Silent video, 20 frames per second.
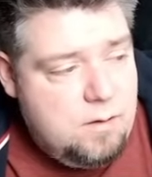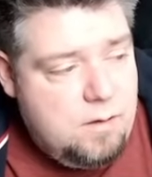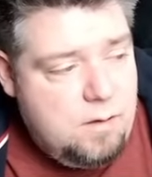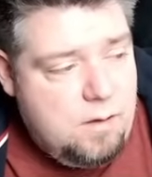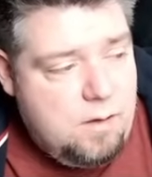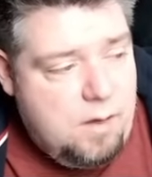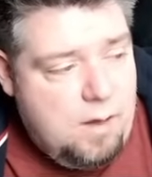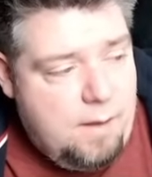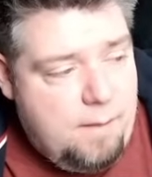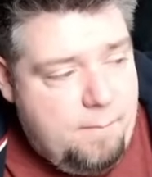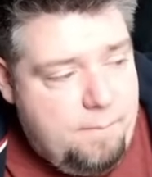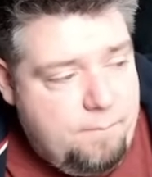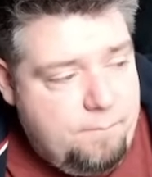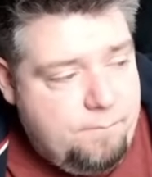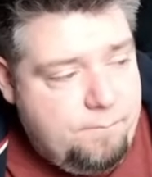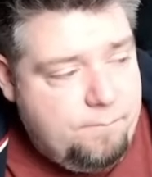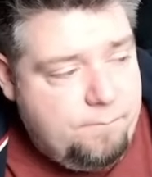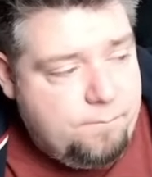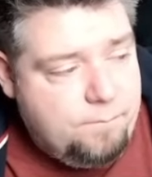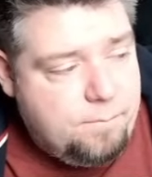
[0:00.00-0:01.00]

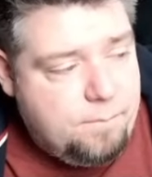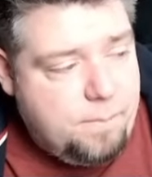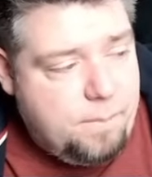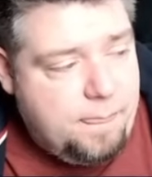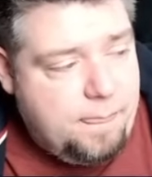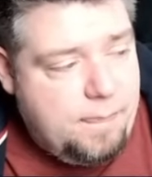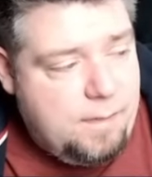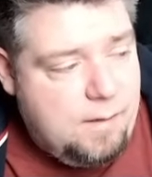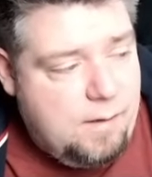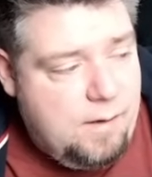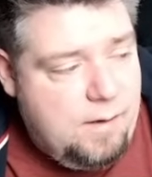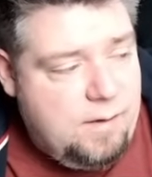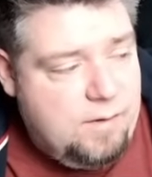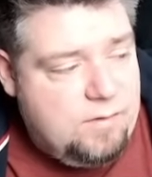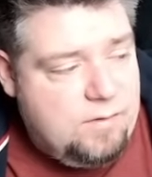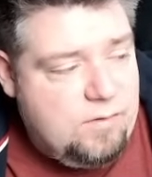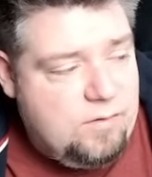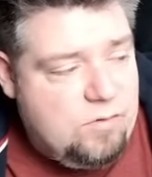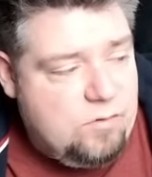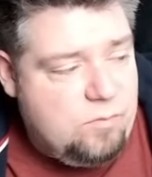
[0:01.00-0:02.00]
And
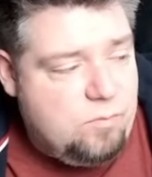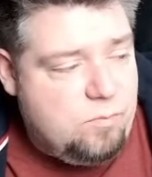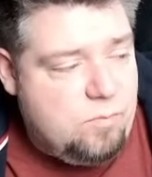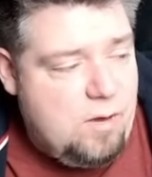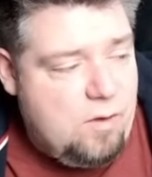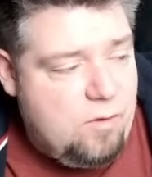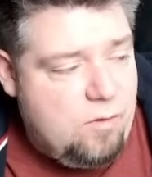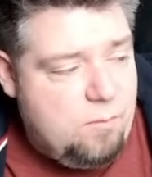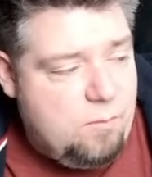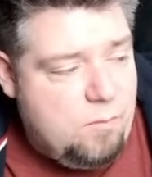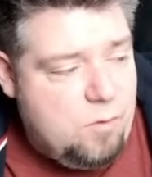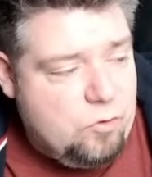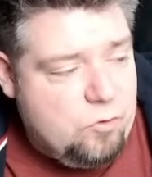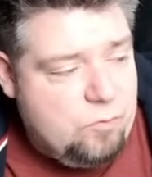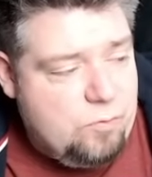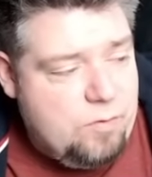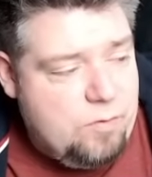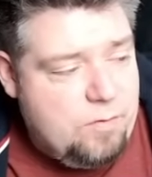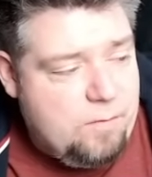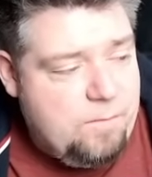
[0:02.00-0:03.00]
it says as well that
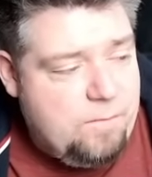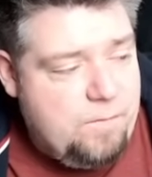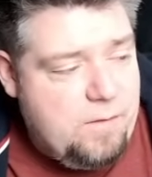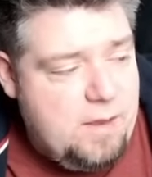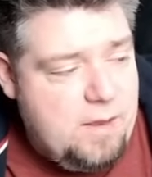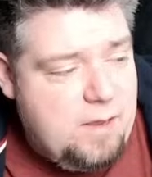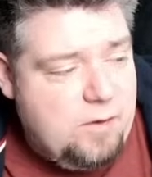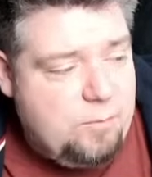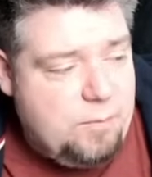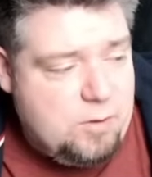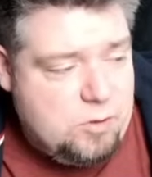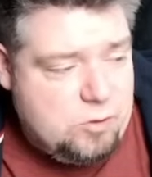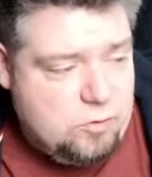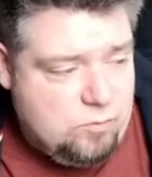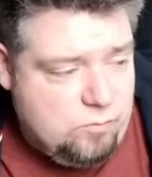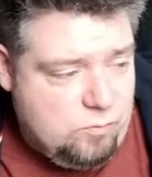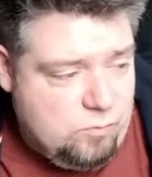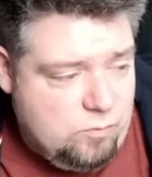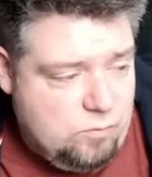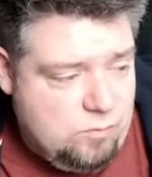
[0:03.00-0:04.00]
models with the fear
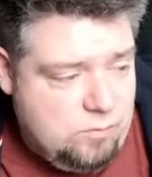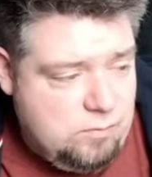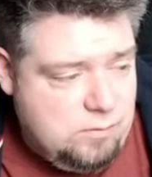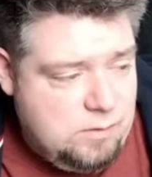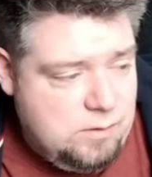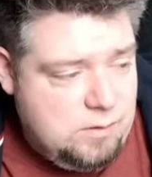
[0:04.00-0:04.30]
special rule,